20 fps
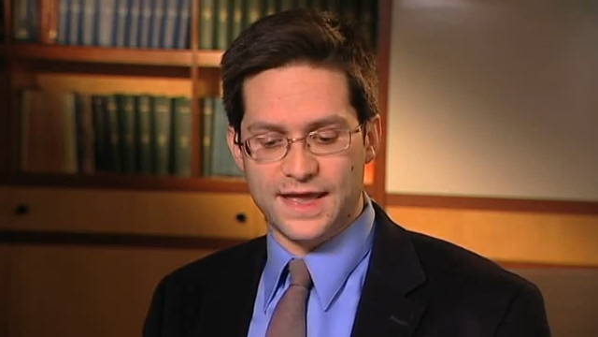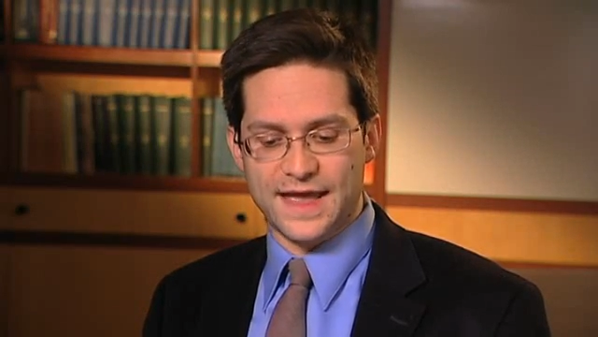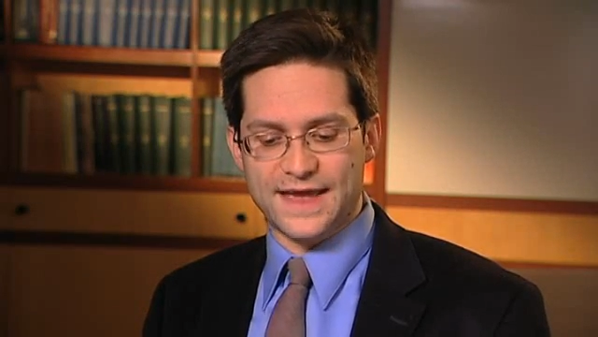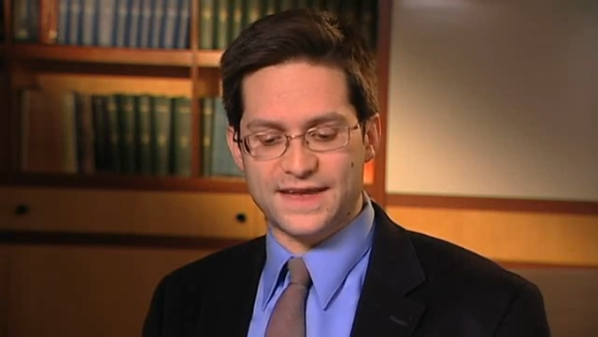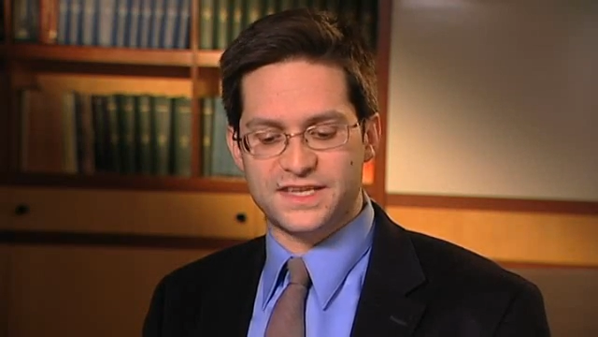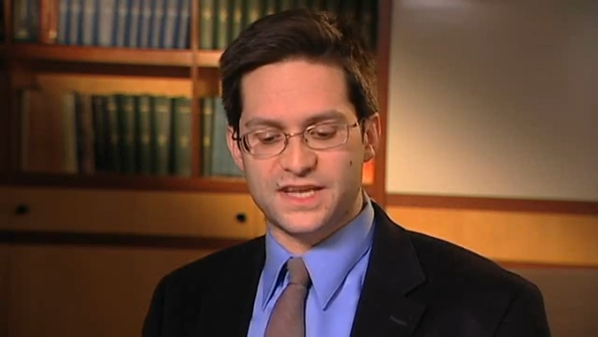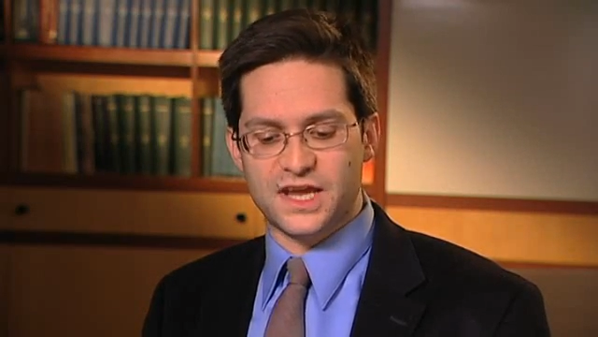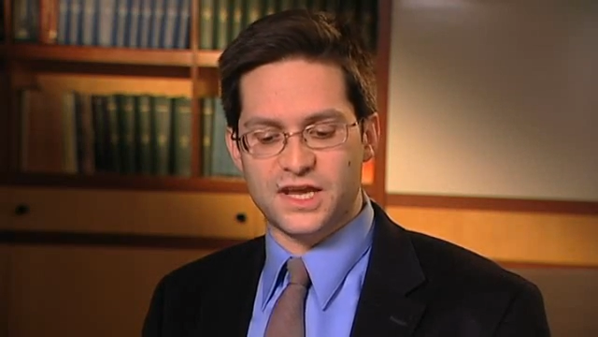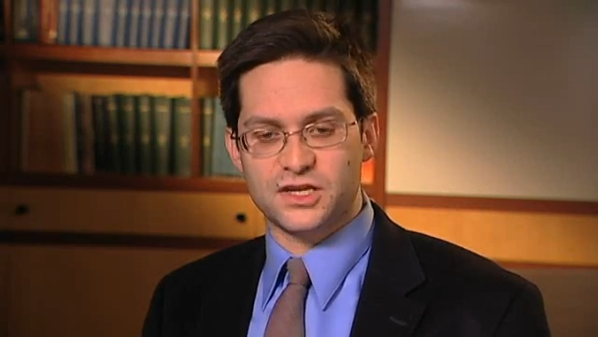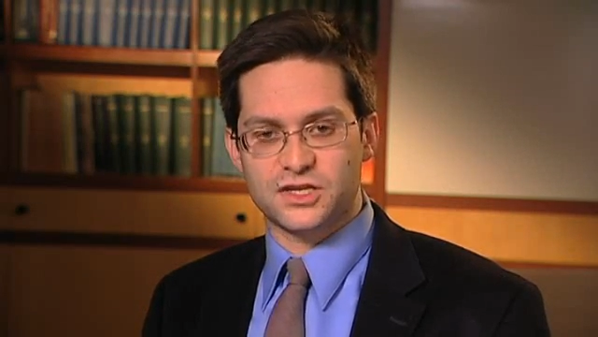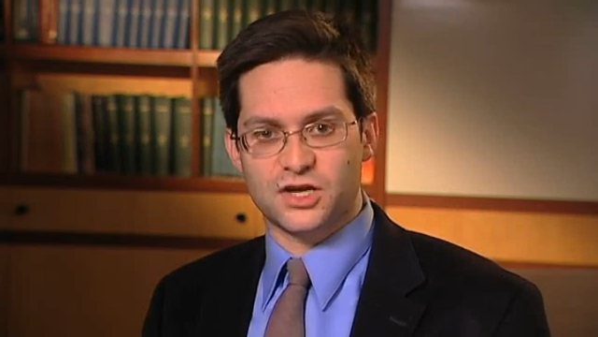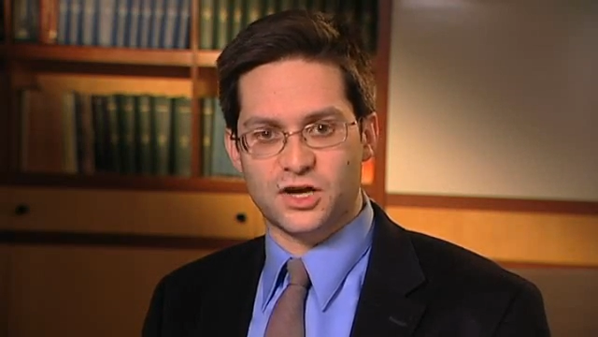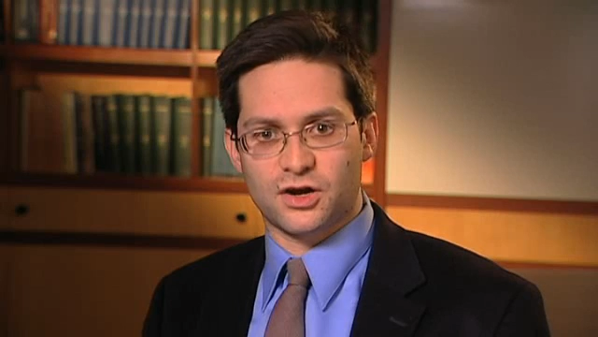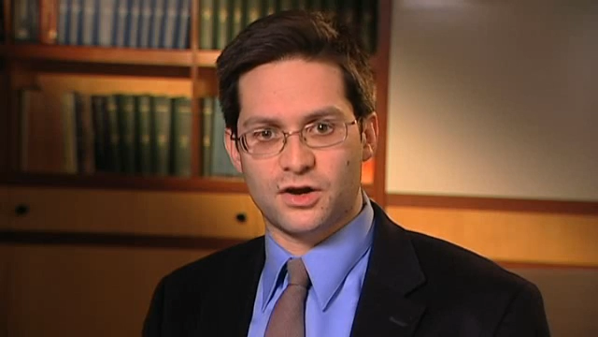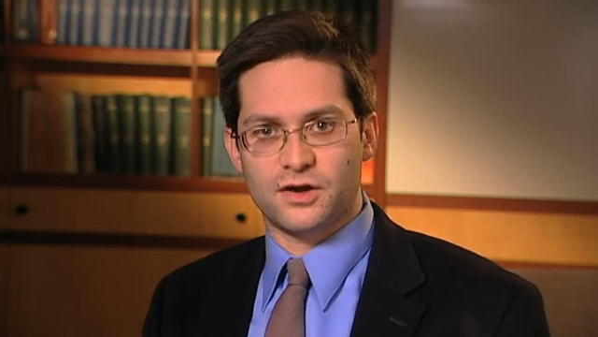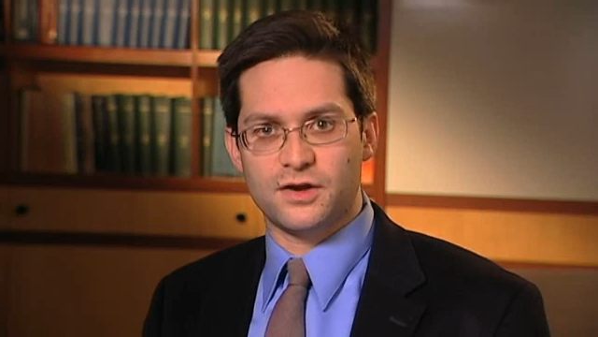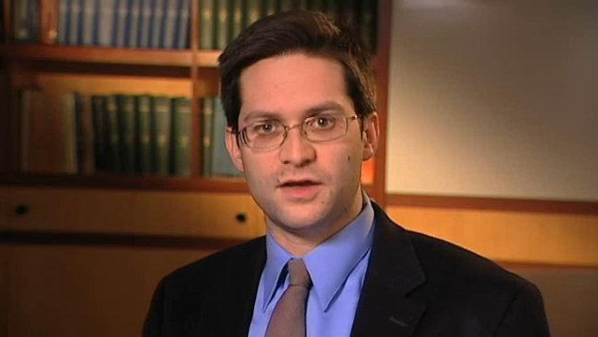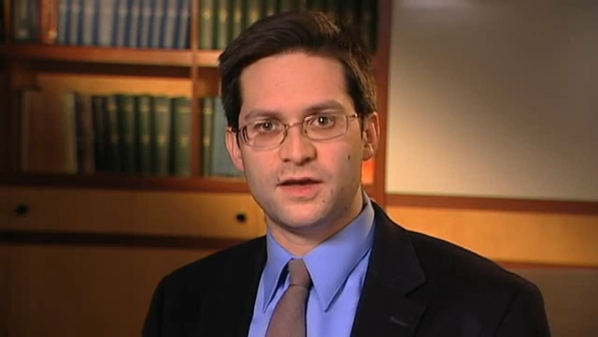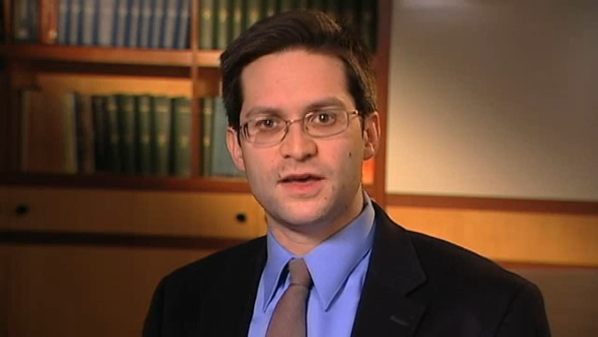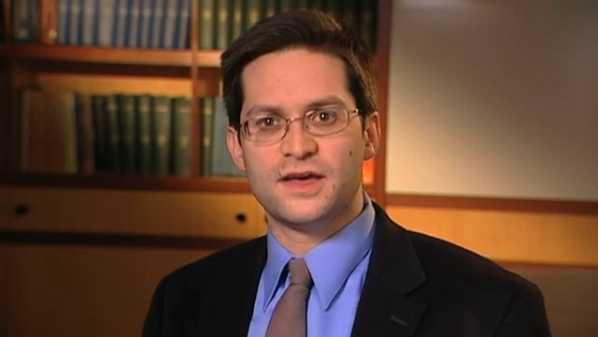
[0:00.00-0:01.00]
and, in
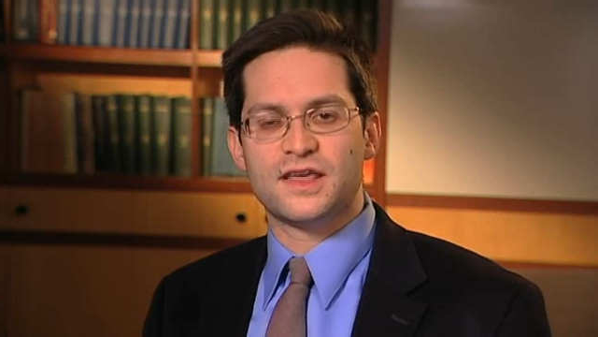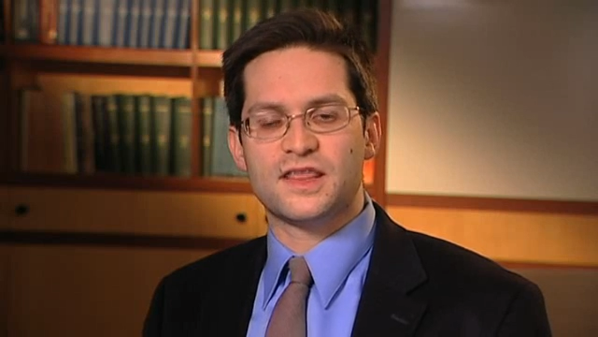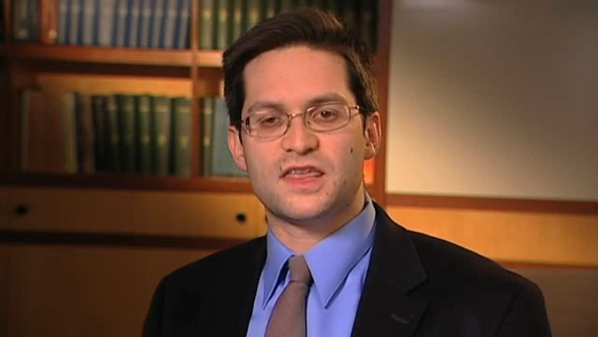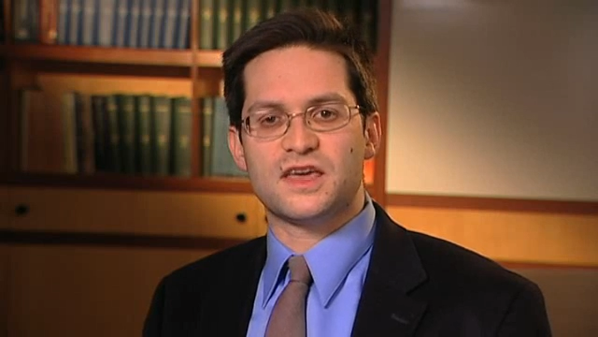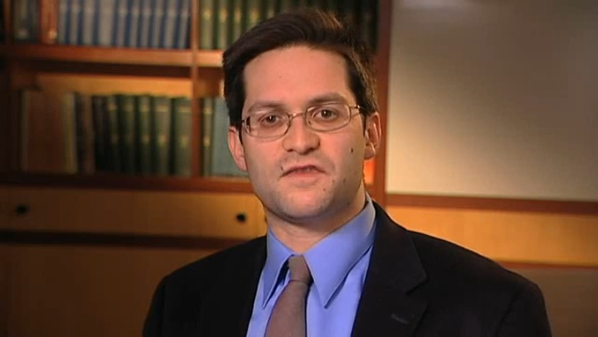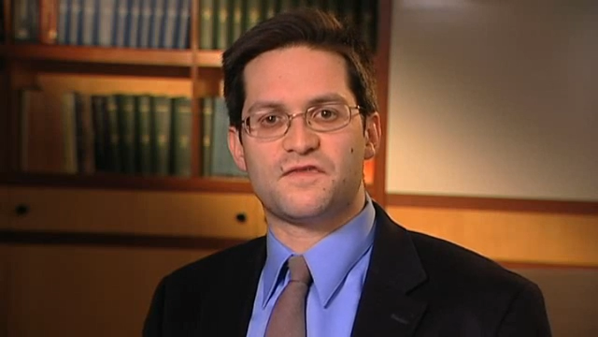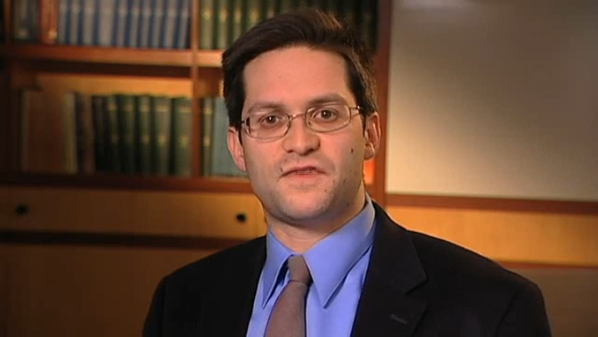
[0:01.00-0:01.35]
turn, the